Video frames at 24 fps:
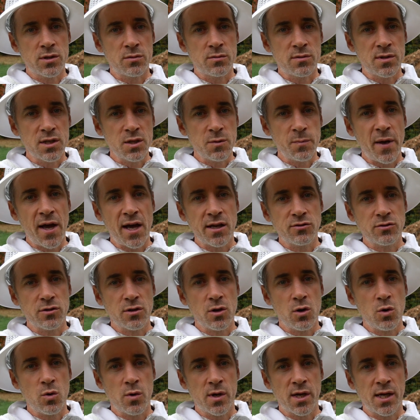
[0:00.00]
dispatch the
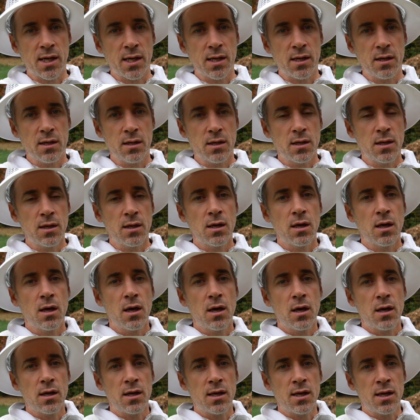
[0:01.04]
queen
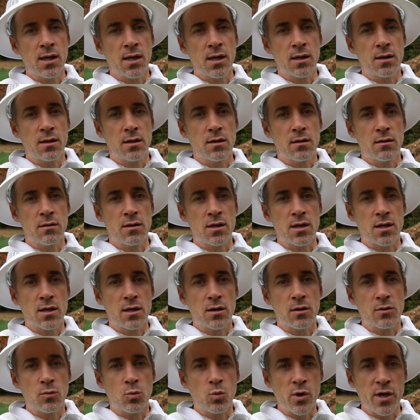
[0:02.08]
in the
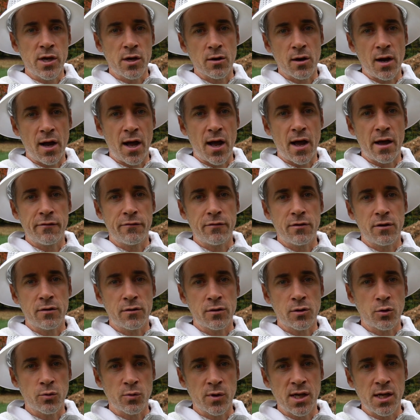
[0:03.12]
weaker hive,
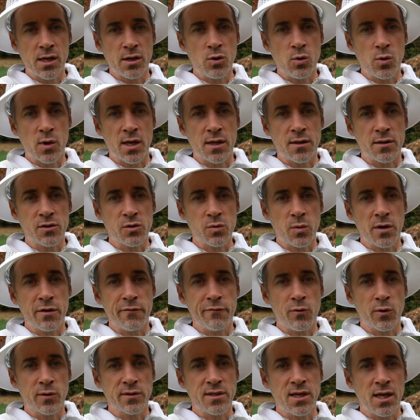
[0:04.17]
the green queen, the
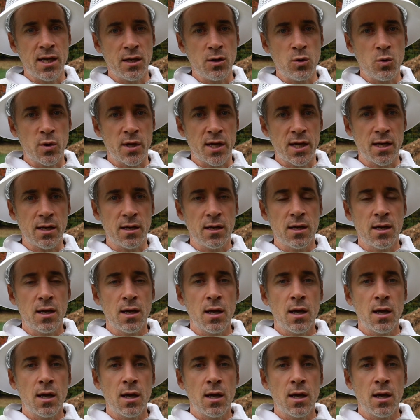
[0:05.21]
2014 queen,